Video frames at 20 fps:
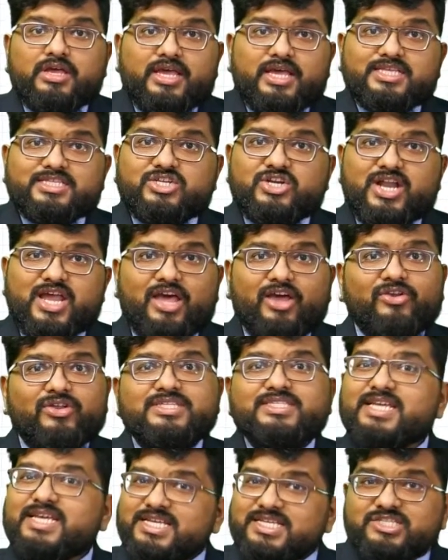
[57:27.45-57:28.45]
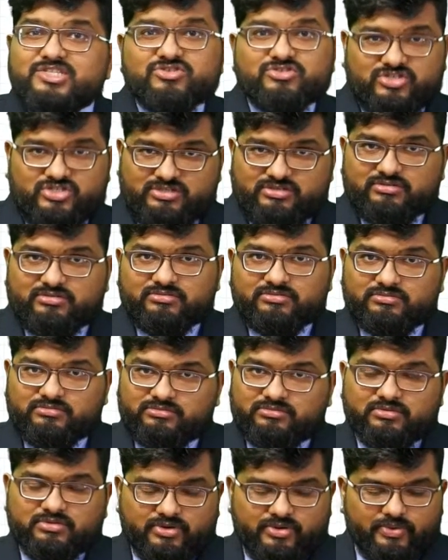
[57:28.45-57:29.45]
Estradiol is estrogen.
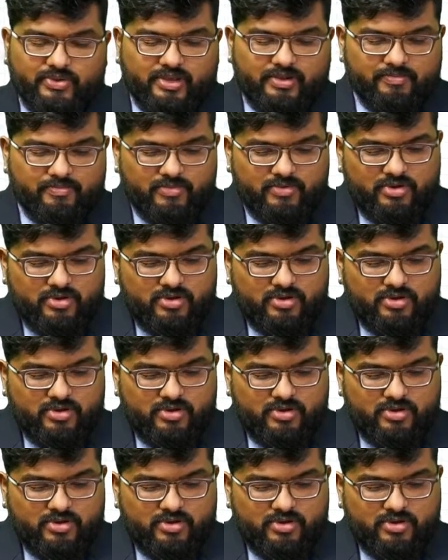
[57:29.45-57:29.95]
Okay,